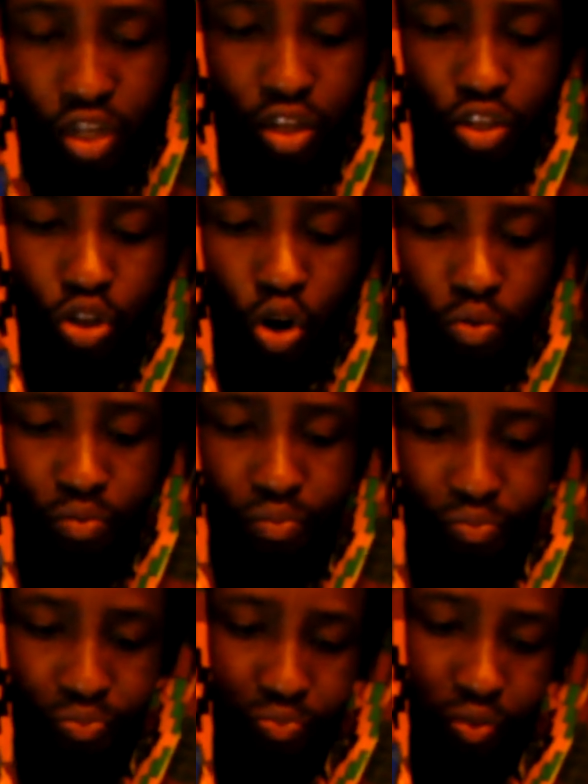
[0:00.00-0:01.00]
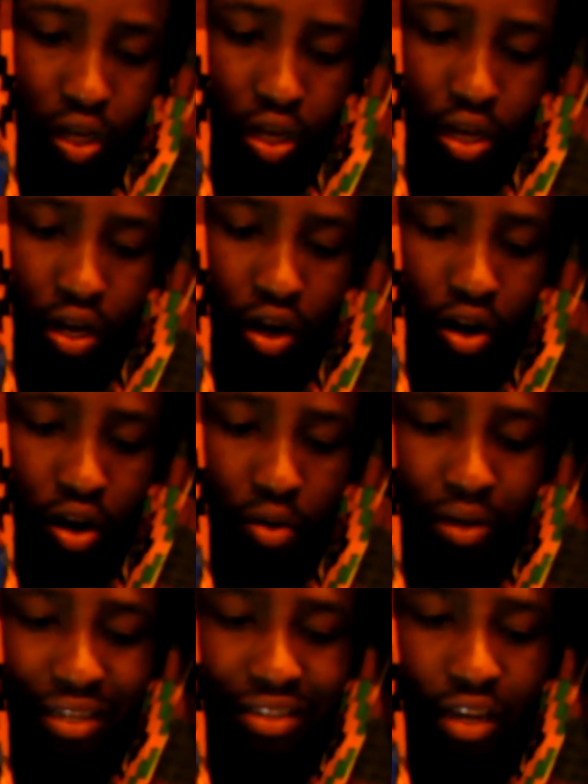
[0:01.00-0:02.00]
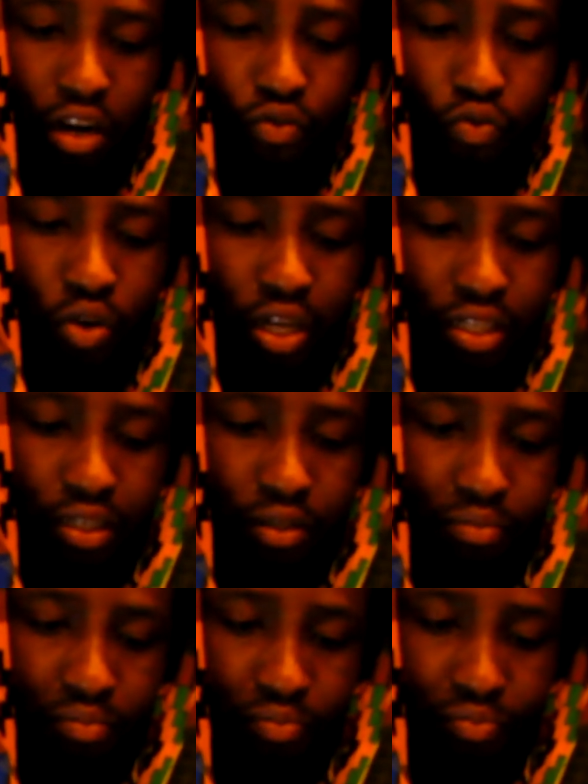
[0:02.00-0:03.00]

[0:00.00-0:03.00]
So let's start off with